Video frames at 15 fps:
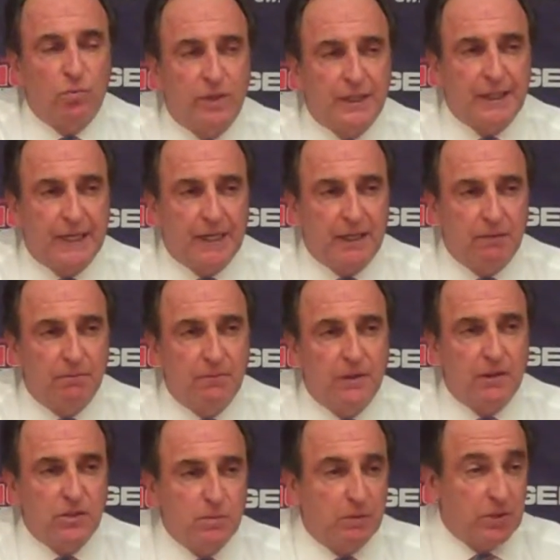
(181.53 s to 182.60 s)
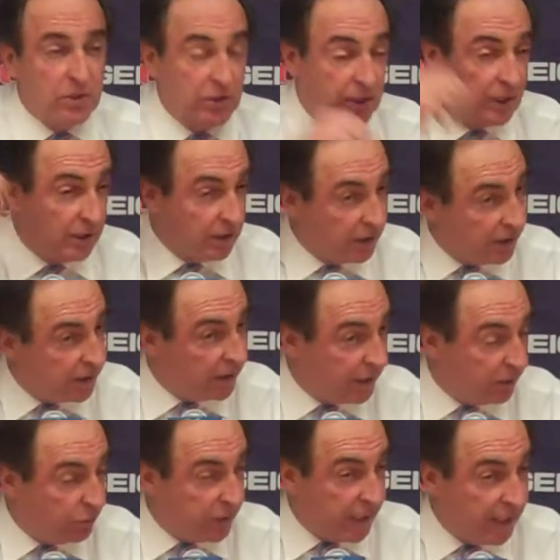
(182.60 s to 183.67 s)
and win a game, especially in a league
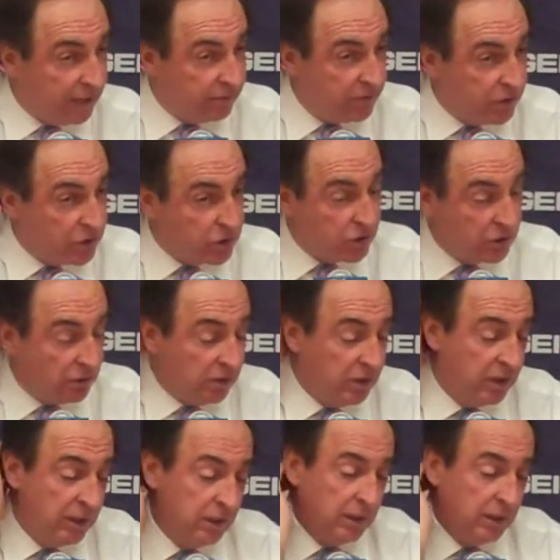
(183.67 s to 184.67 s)
like we have this year,